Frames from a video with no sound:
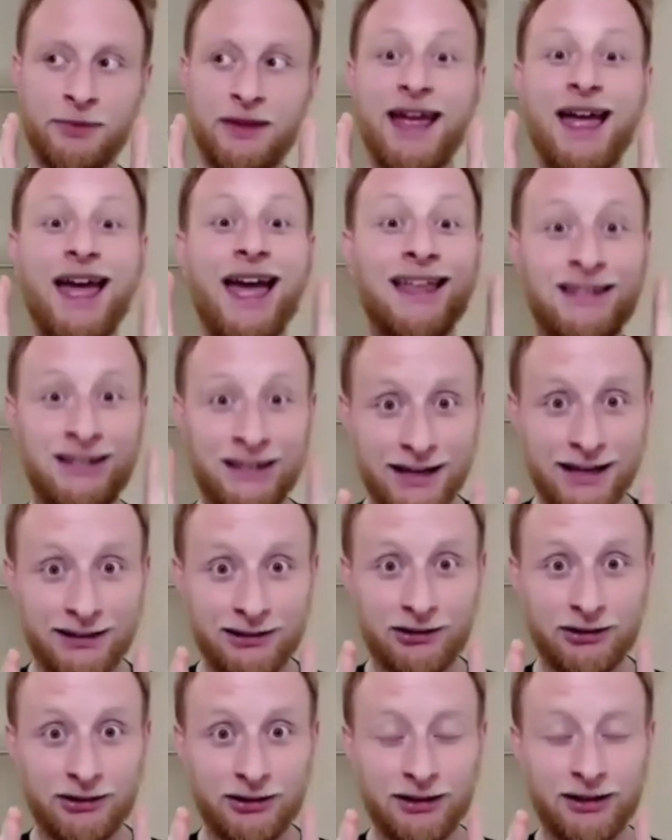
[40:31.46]
And
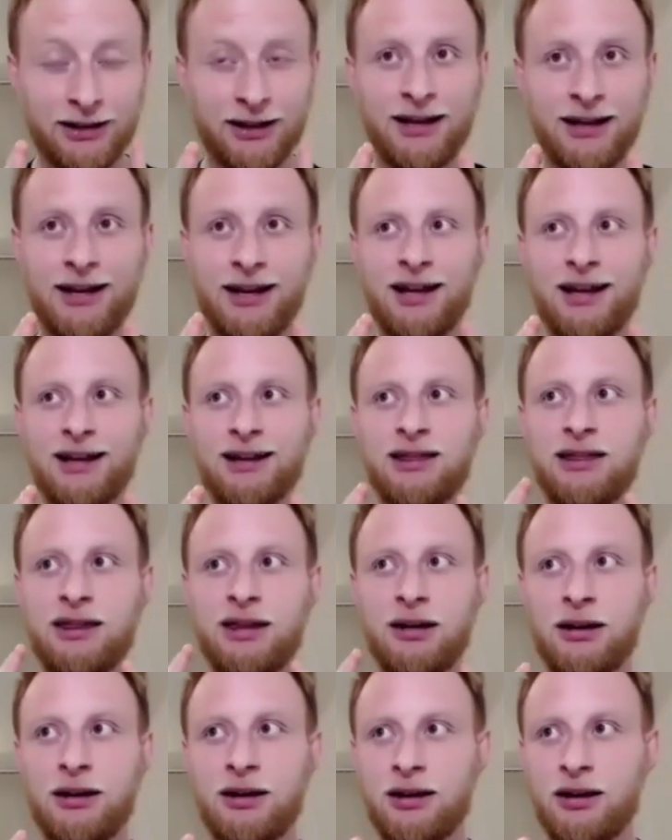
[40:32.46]
yet,
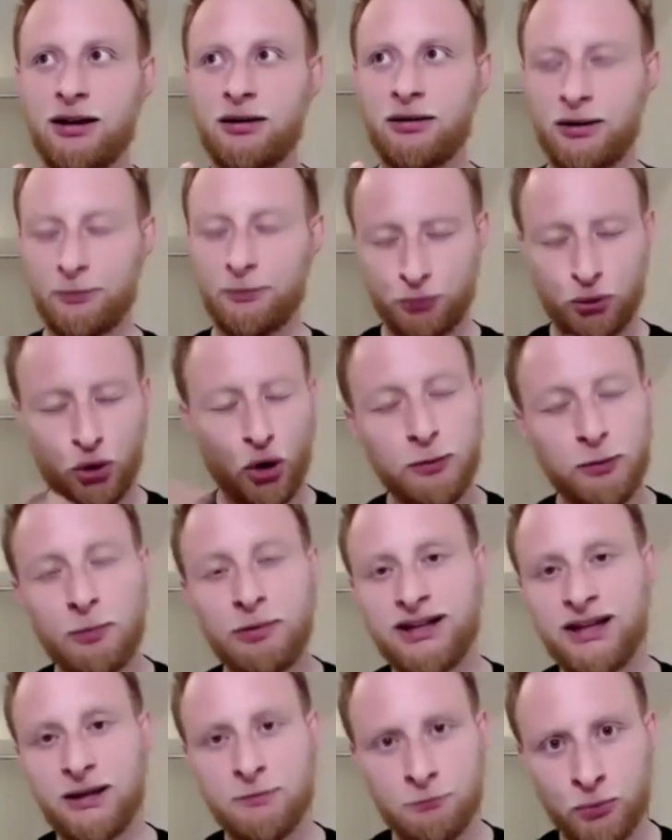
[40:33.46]

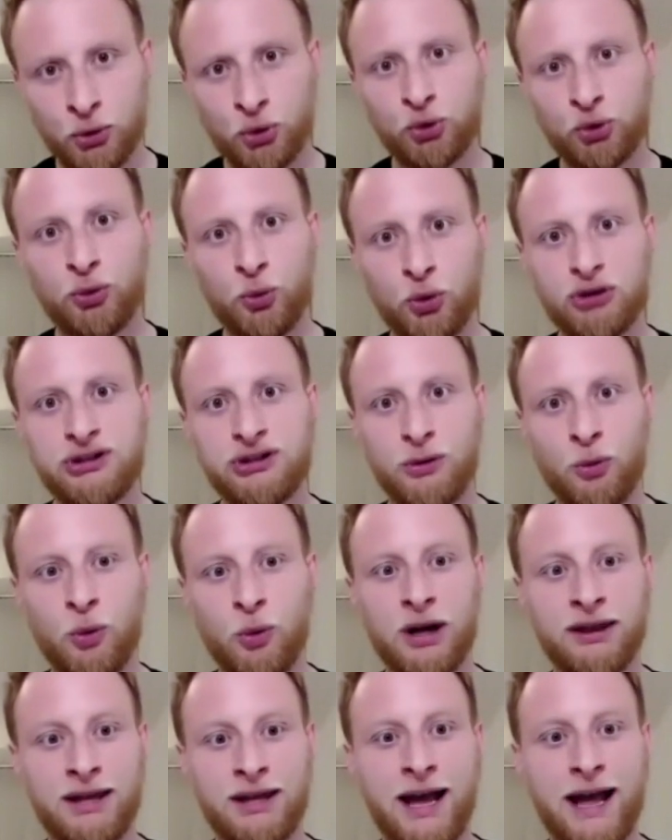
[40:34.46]
probably the mood was the
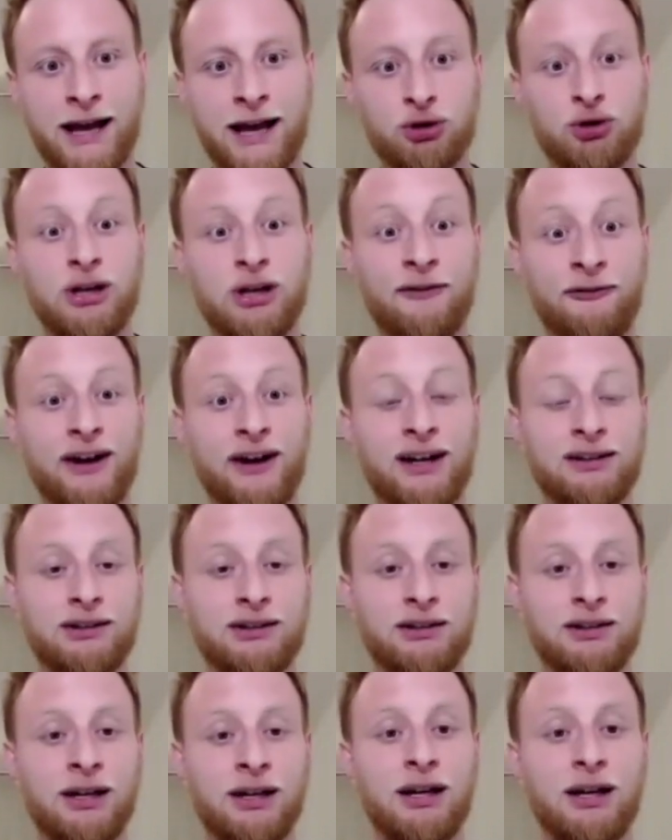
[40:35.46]
one that actually
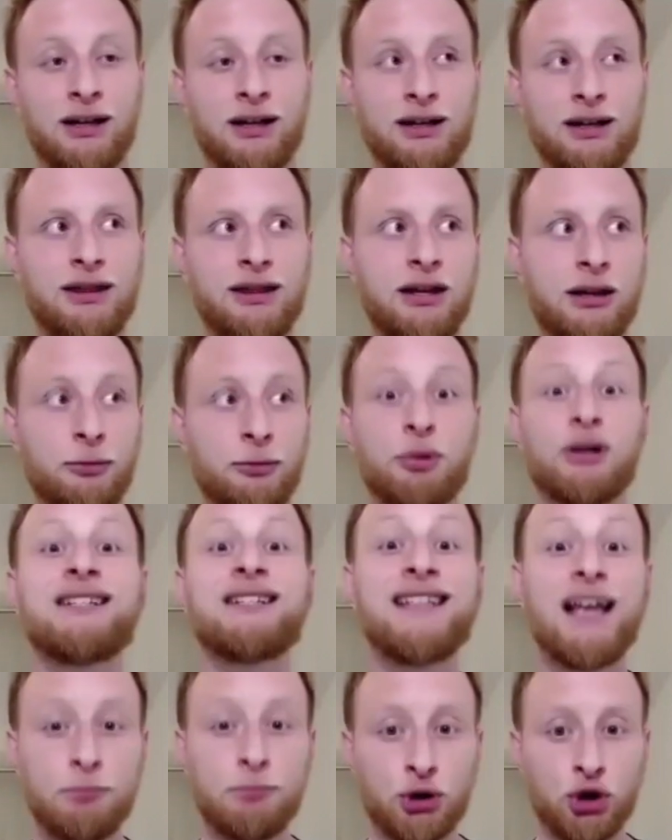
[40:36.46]
affected their
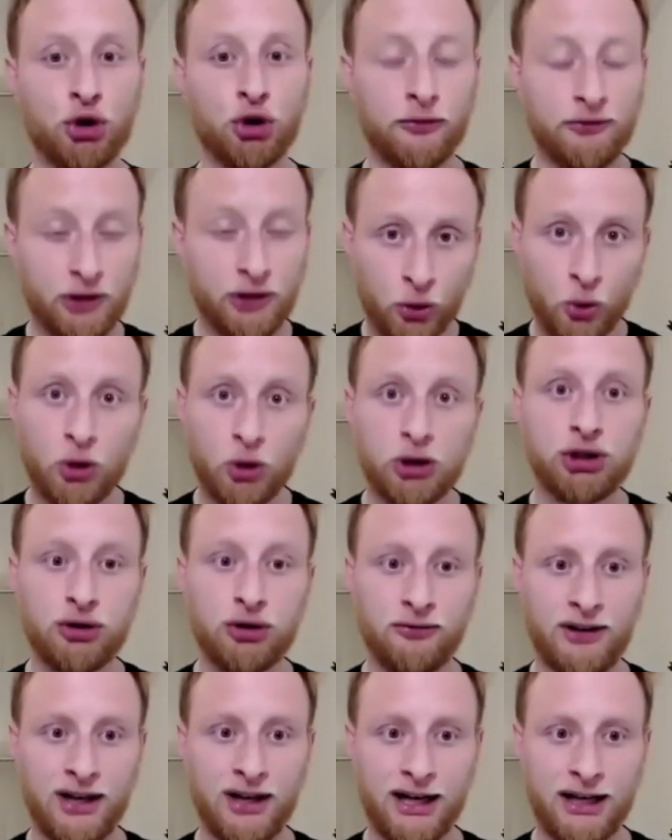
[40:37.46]
perception of their quality
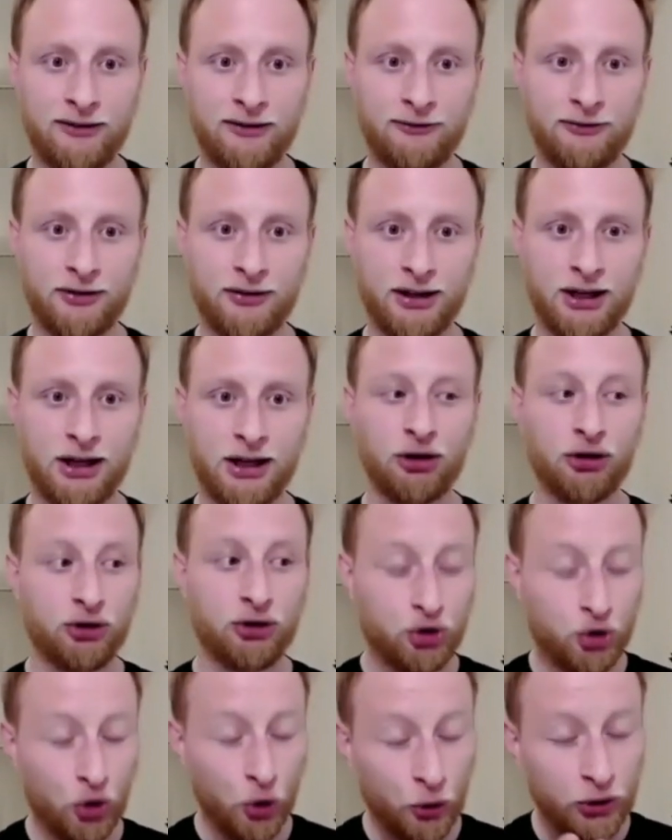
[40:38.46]
of life,
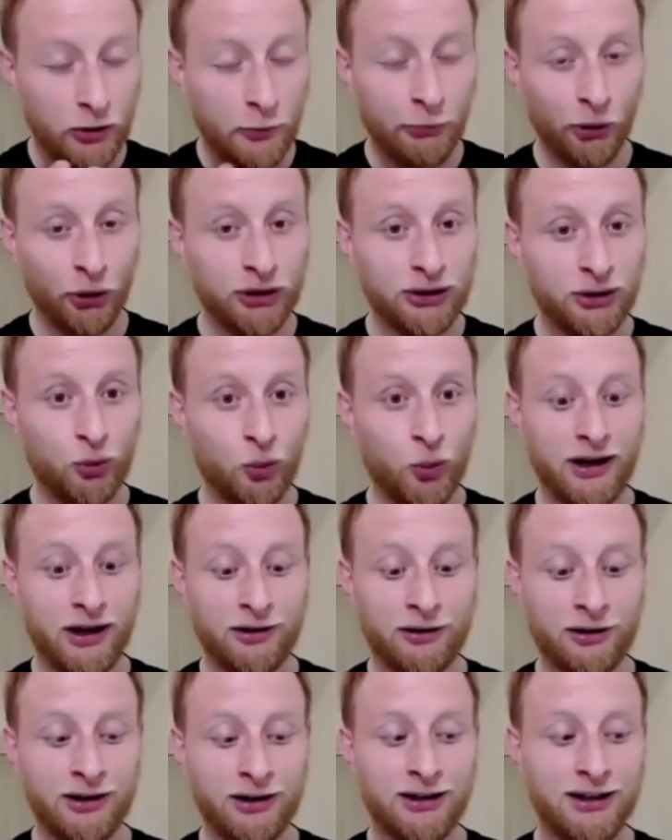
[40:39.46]
to the point
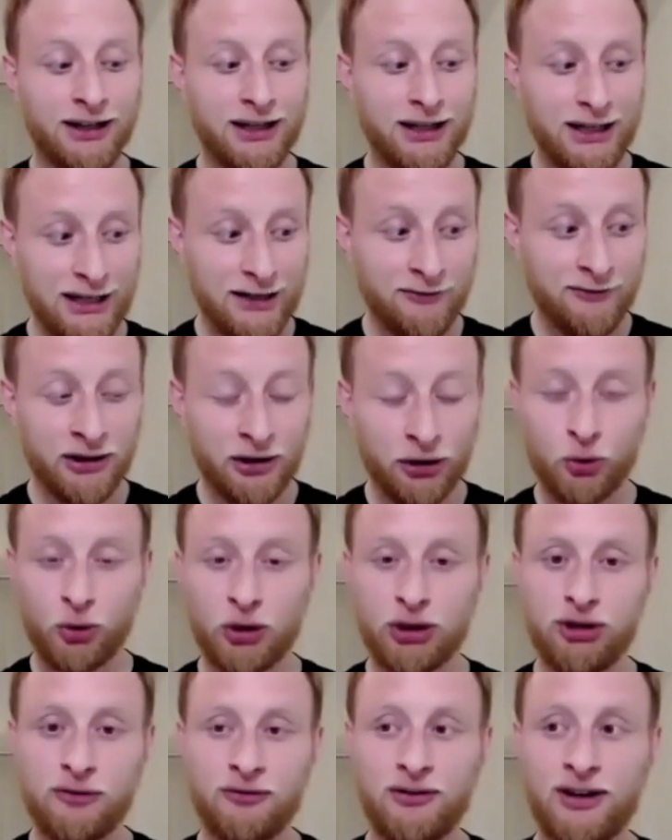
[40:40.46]
where even their
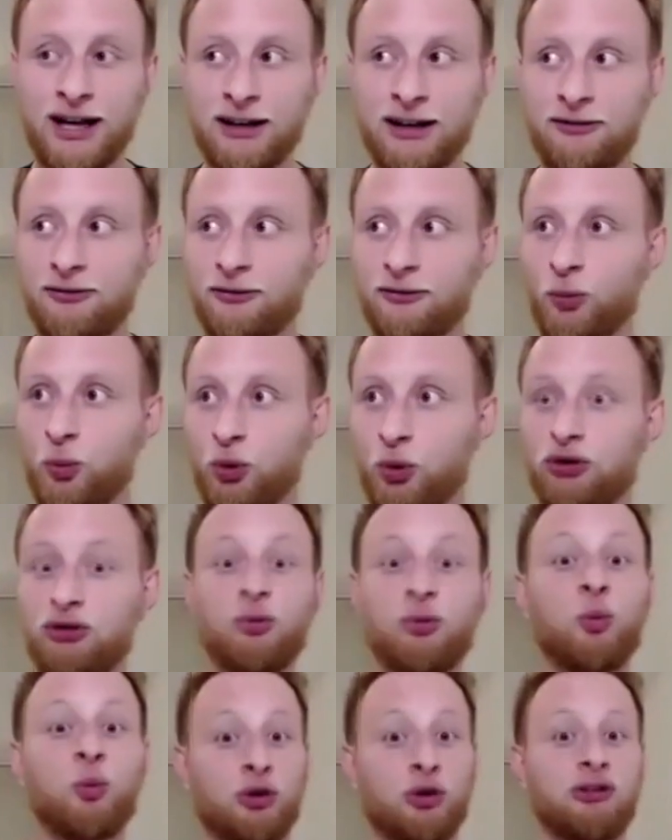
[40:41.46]
quality of life
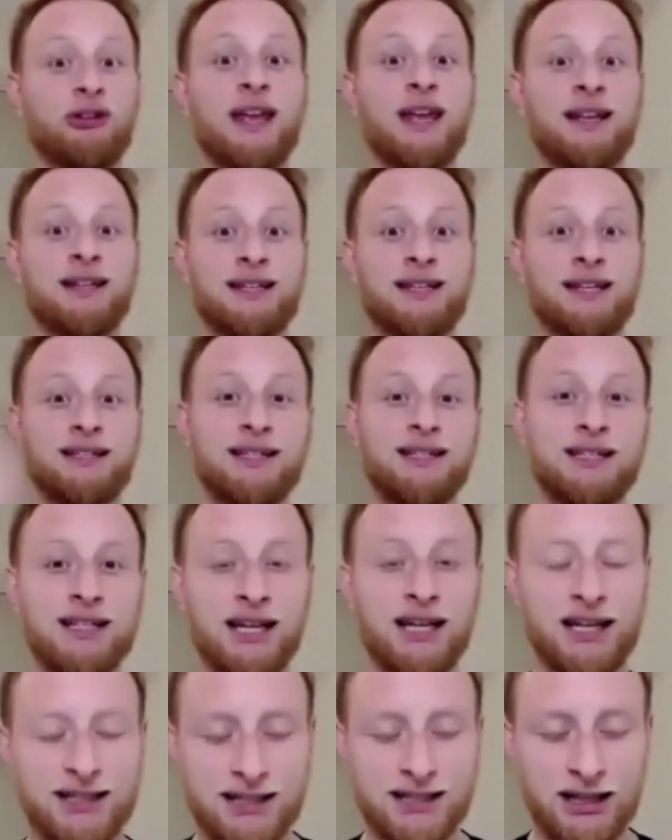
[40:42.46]
was then
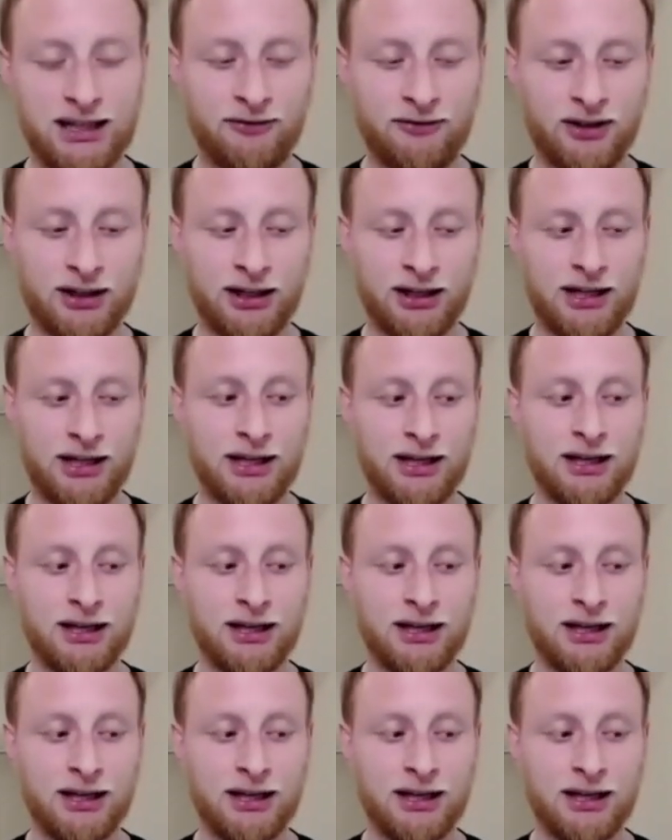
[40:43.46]
statistically significantly